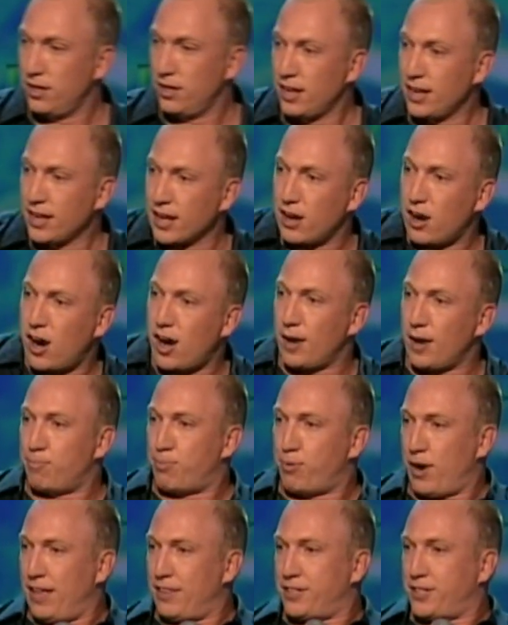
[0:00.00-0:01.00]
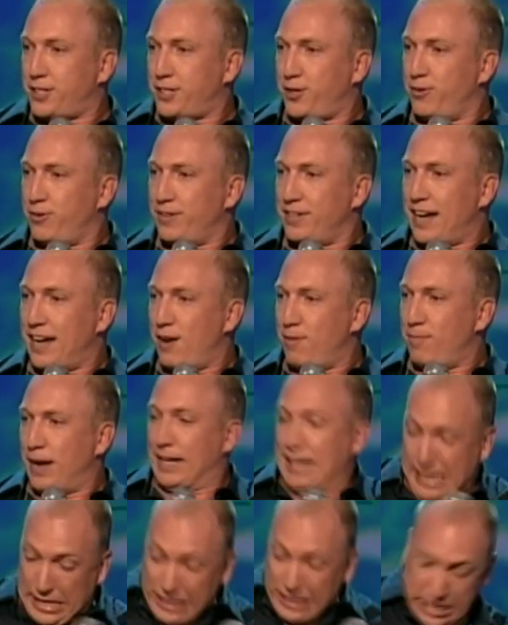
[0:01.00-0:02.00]
I got hot breath shooting down my,
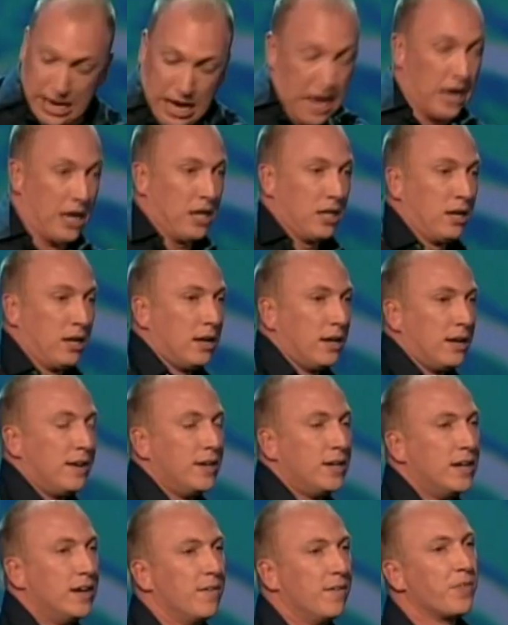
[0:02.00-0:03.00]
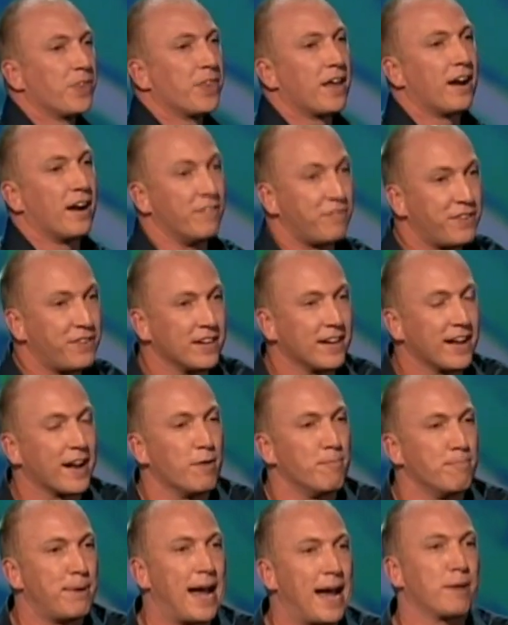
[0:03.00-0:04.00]
get the hell! I feel like
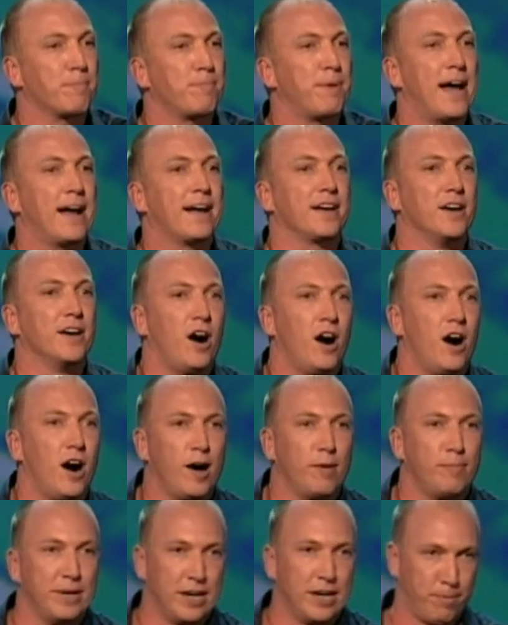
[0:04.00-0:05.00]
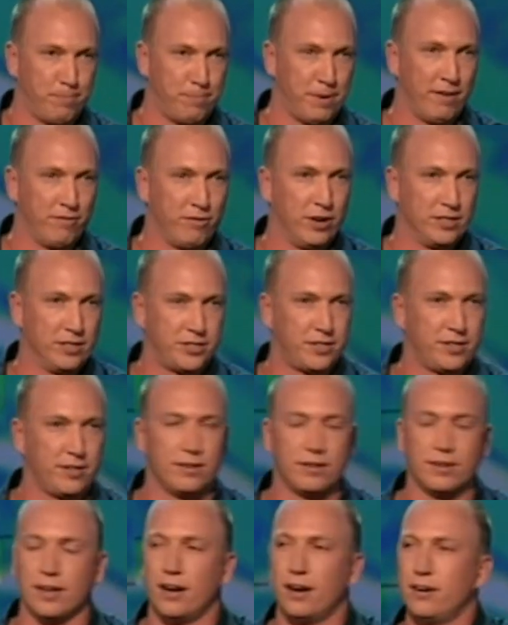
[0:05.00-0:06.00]
I'm backpacking a hobbit up Everest,
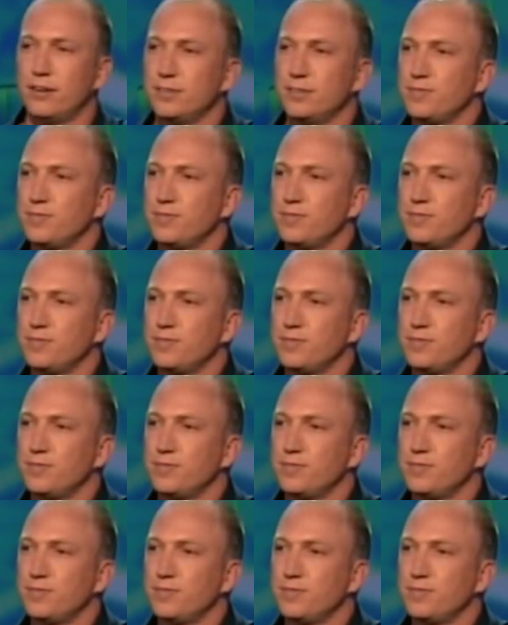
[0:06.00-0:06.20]
you know?